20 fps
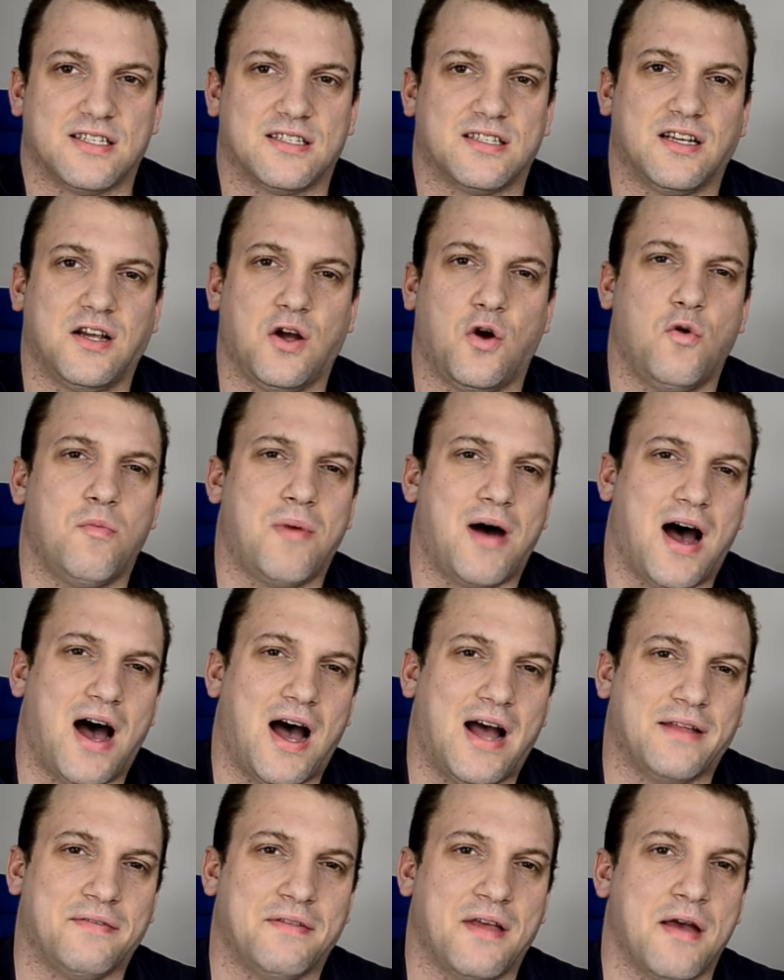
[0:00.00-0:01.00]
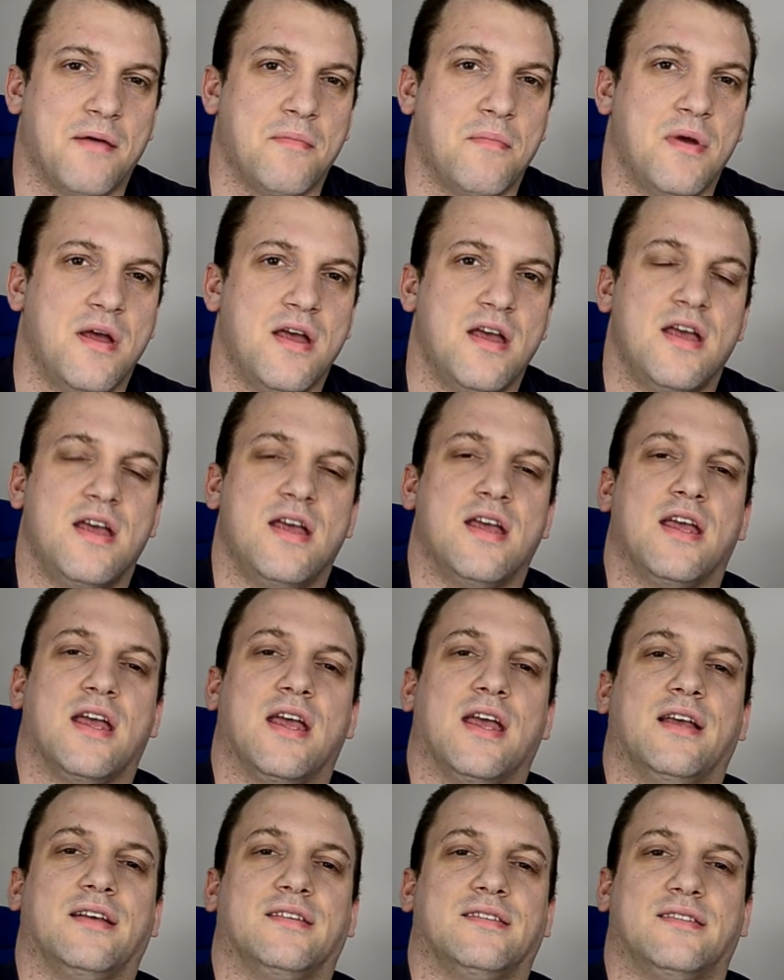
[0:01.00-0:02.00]
The goal behind them
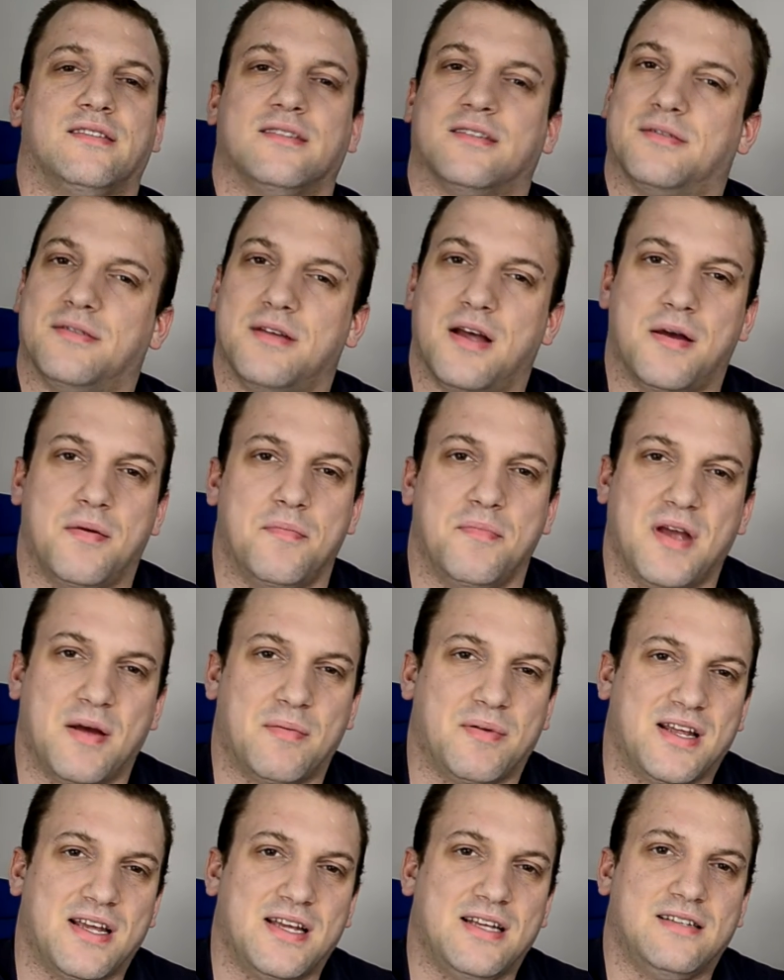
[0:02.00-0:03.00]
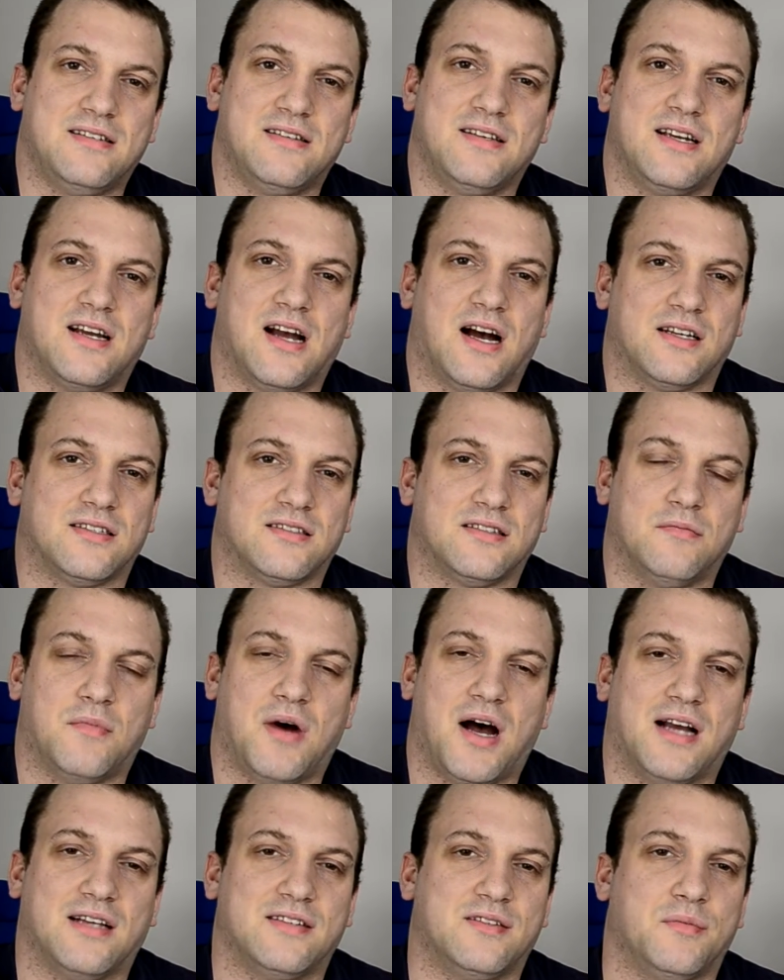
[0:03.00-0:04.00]
is to be able to easily
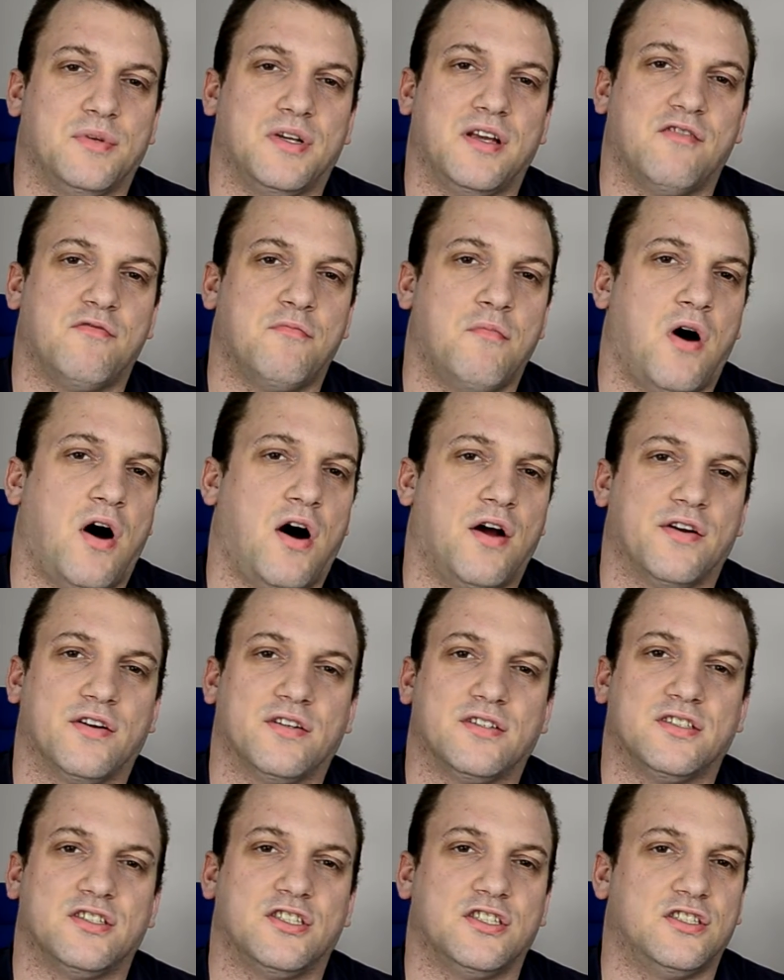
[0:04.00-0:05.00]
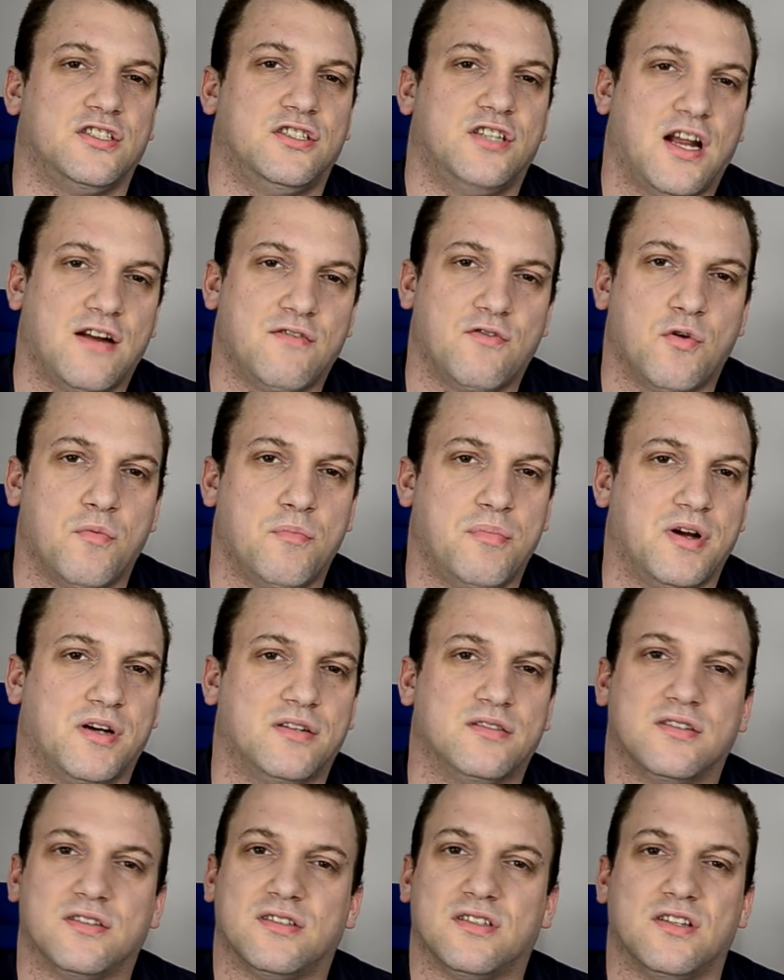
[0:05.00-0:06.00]
customize them and give modders and just general
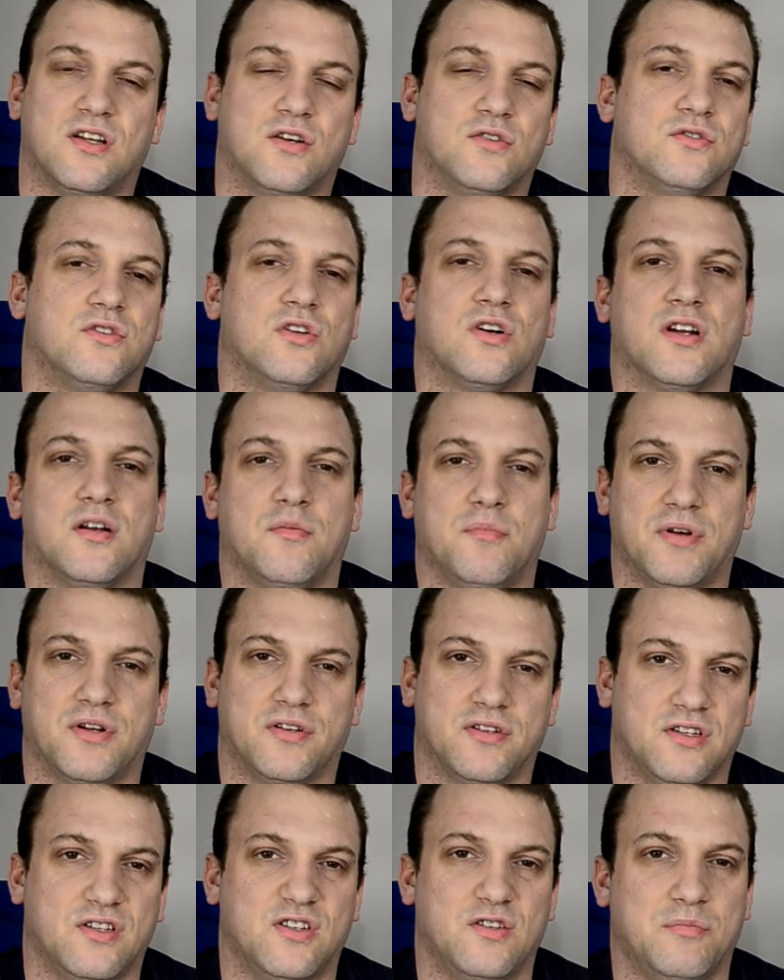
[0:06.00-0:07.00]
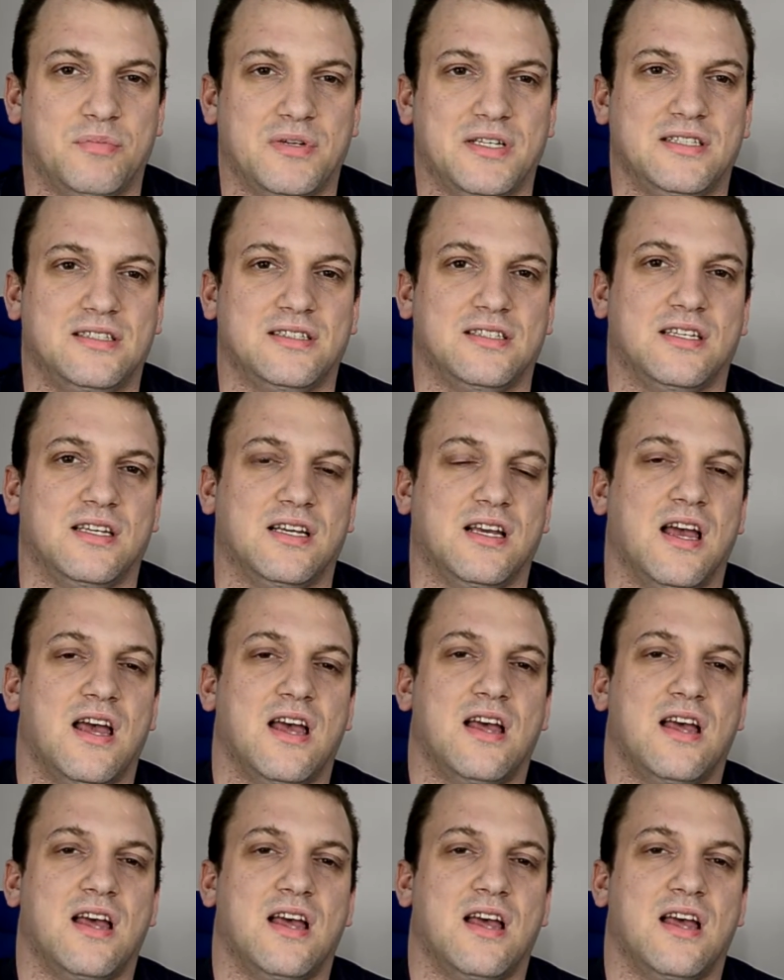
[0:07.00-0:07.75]
builders and those looking to build a new PC